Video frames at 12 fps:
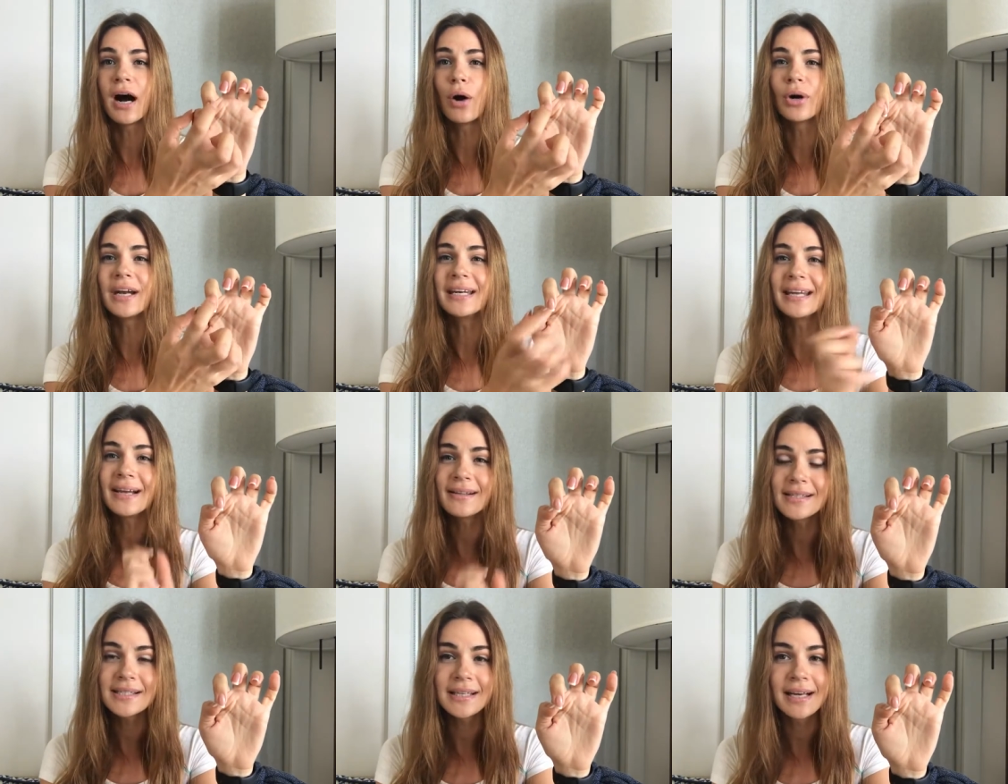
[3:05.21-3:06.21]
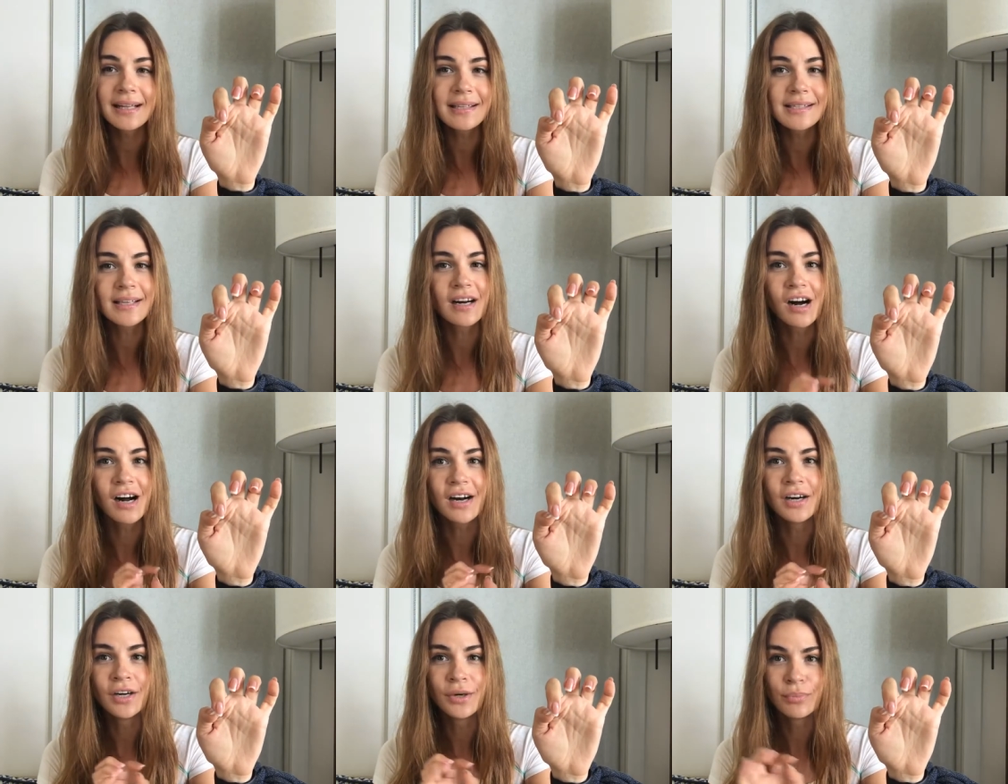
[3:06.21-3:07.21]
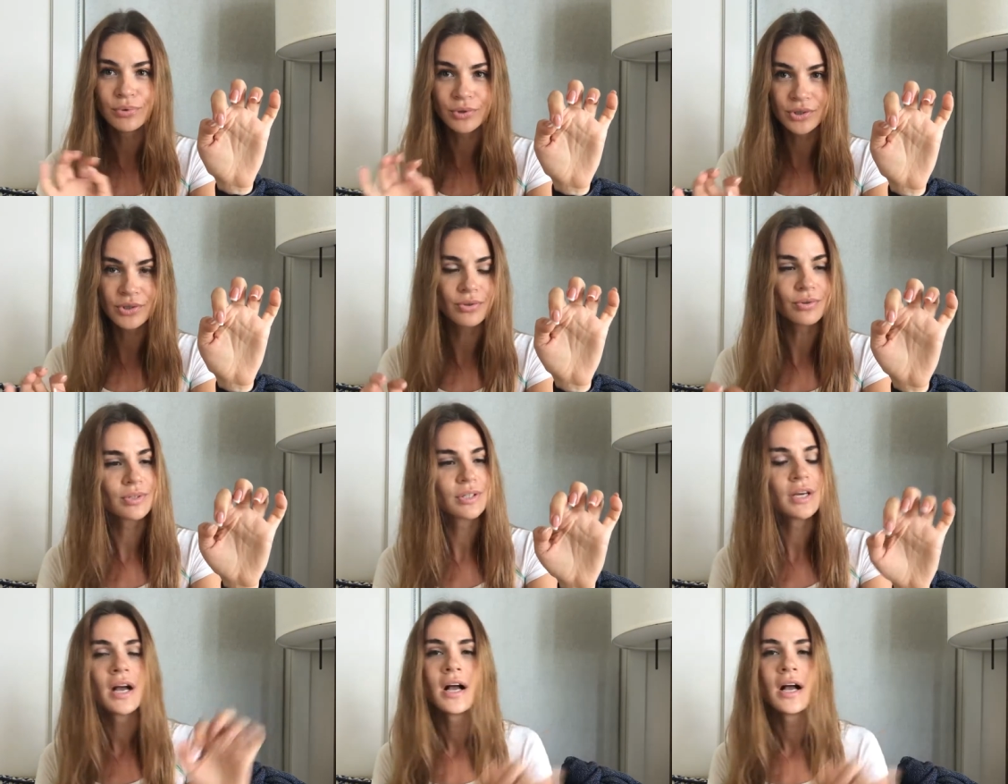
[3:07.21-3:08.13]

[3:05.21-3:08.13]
our nail cells are produced.